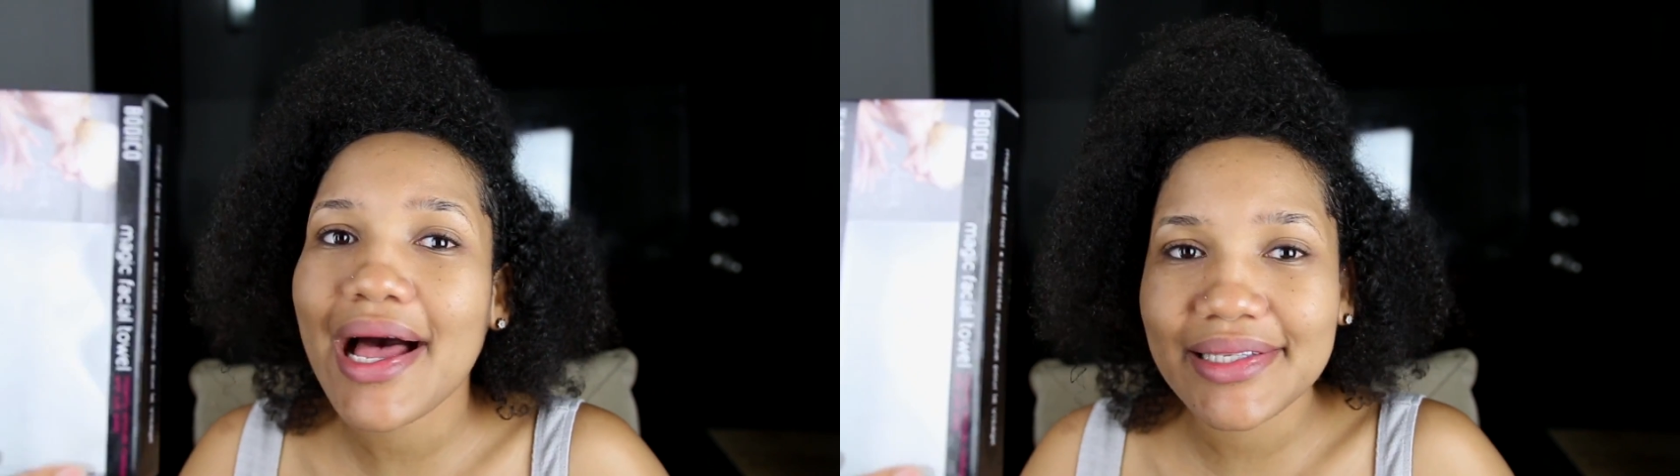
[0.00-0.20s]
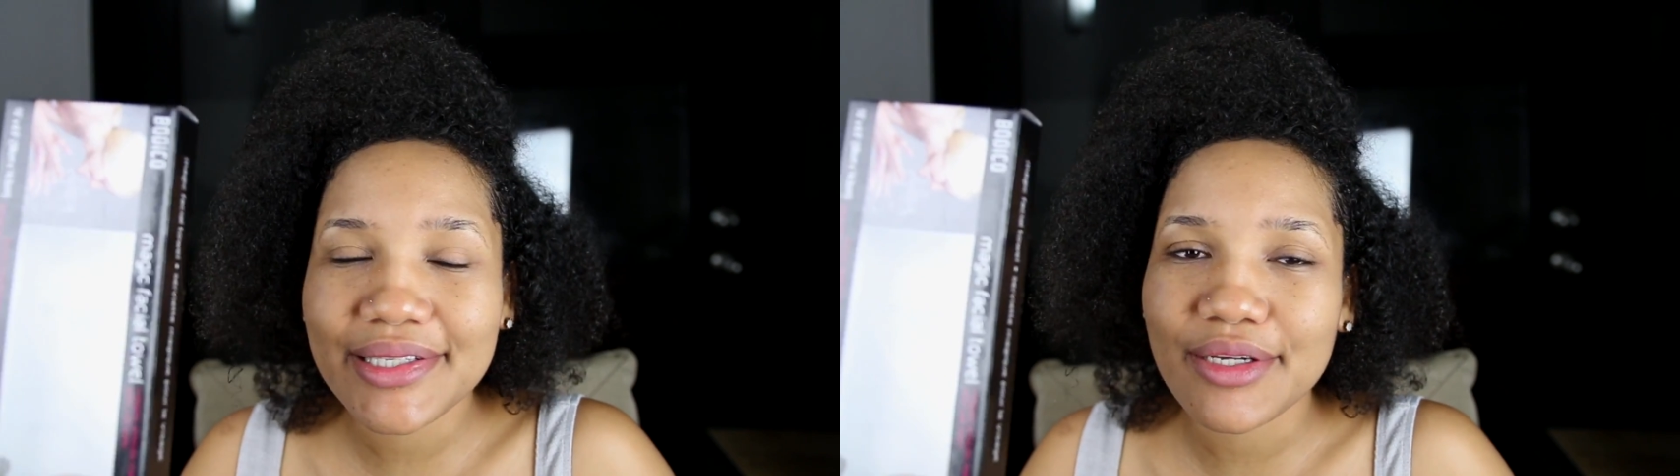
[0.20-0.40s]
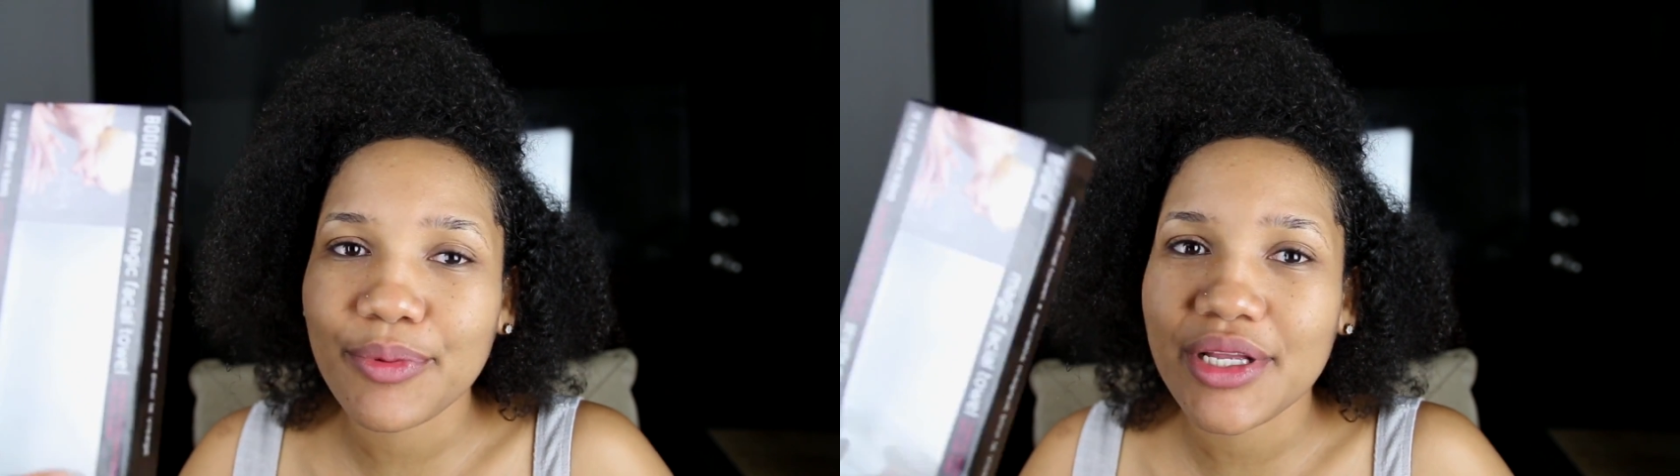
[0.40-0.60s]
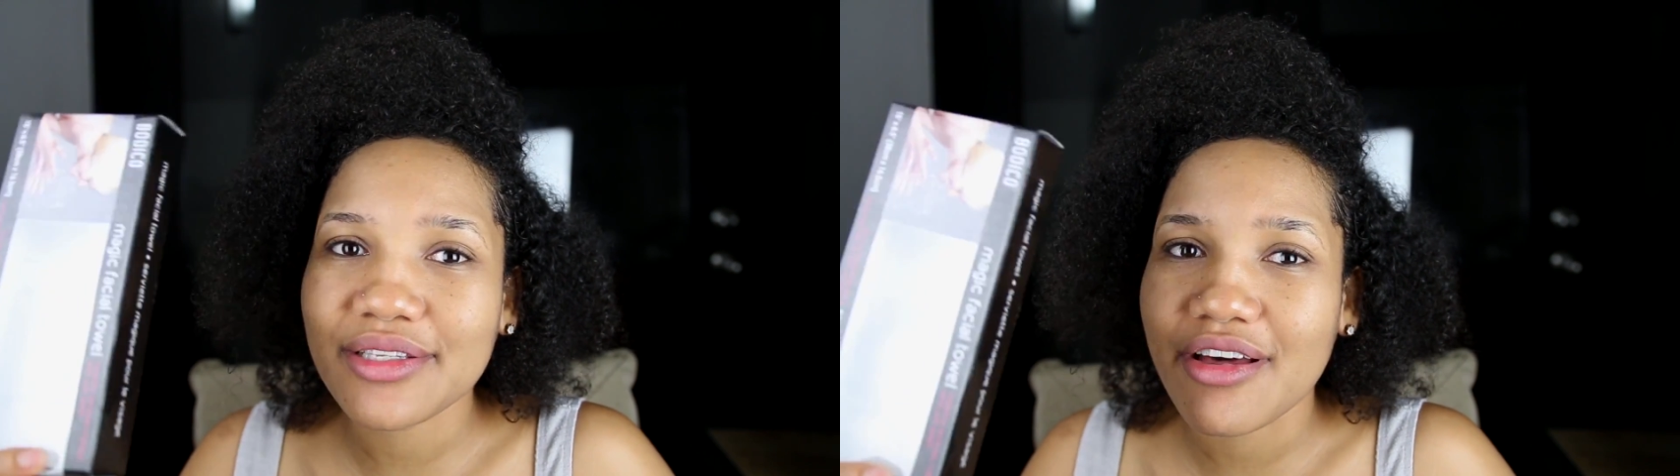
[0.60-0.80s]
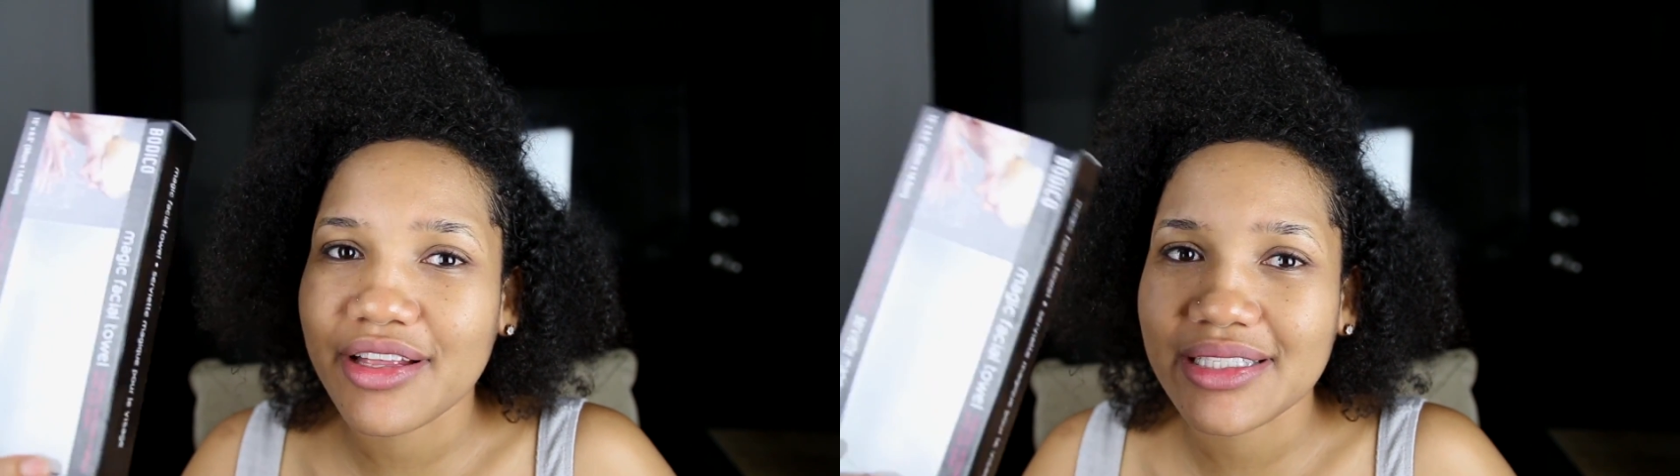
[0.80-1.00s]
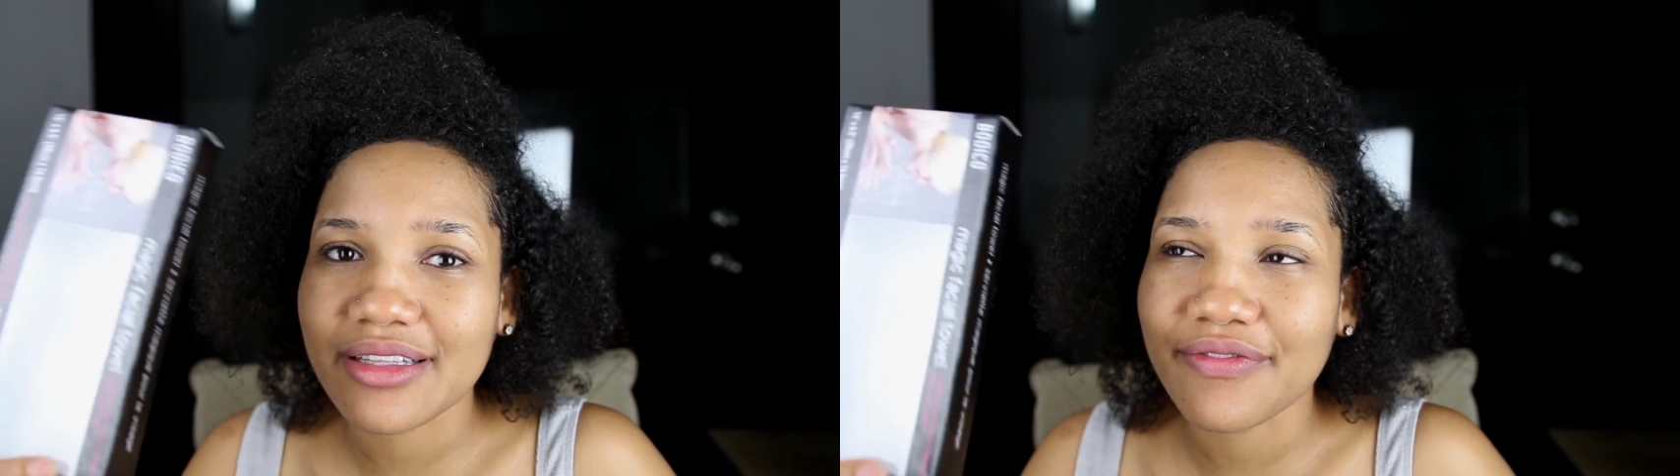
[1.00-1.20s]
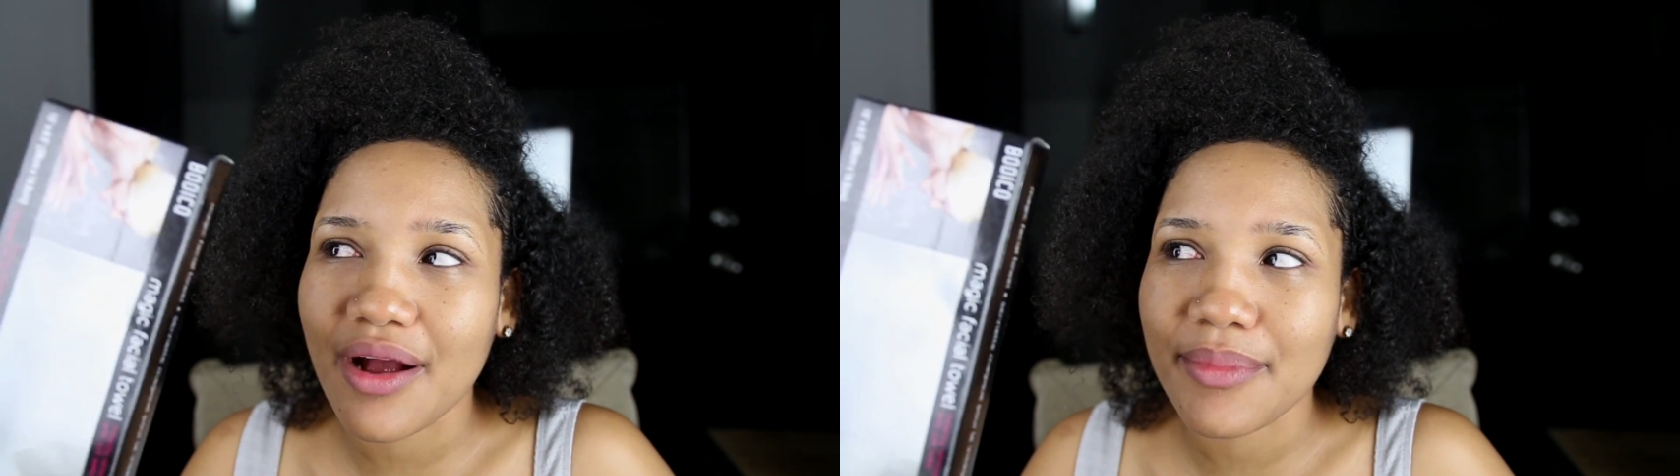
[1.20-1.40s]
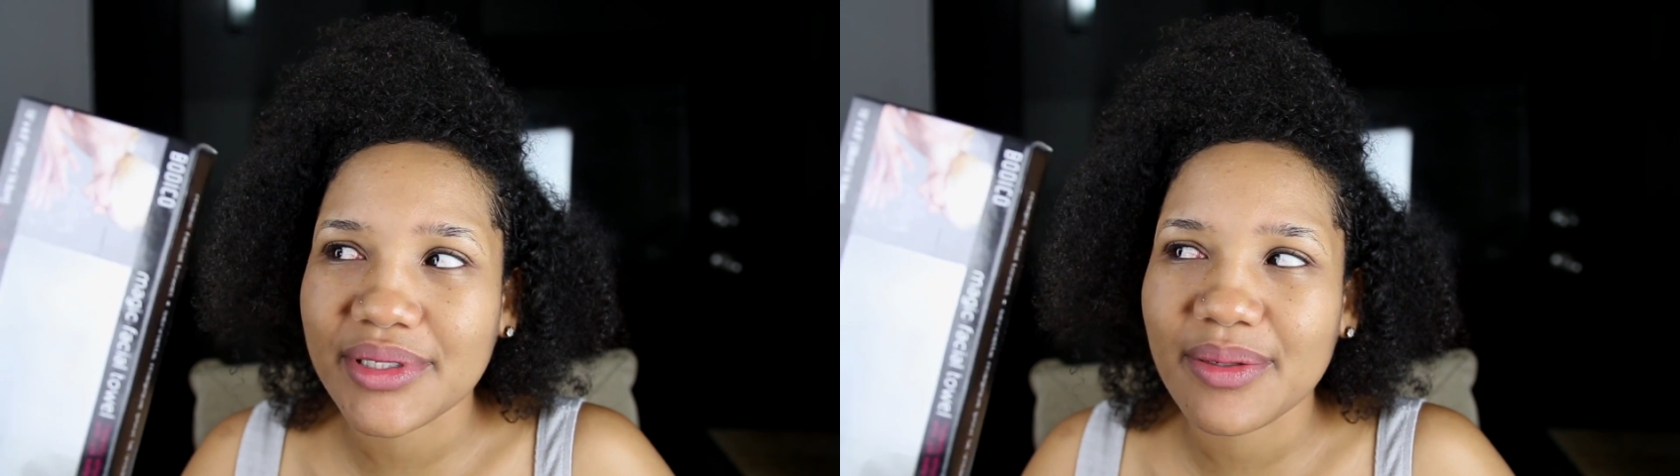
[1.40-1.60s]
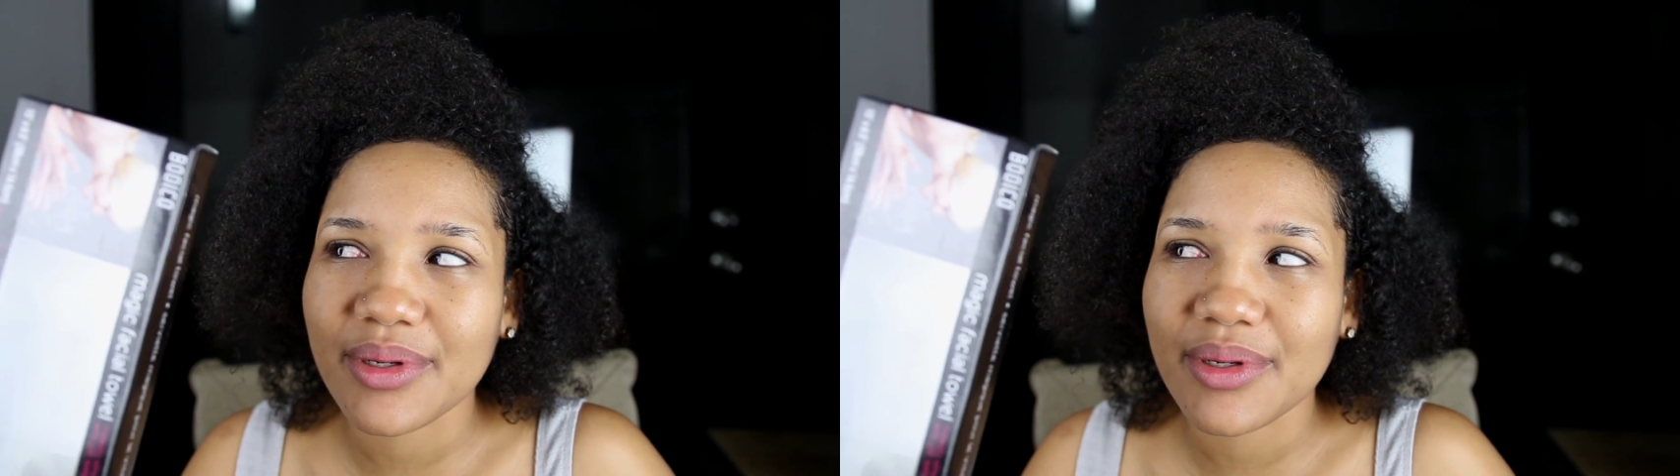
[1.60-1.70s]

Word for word: passed this up when I saw this in the pharmacy,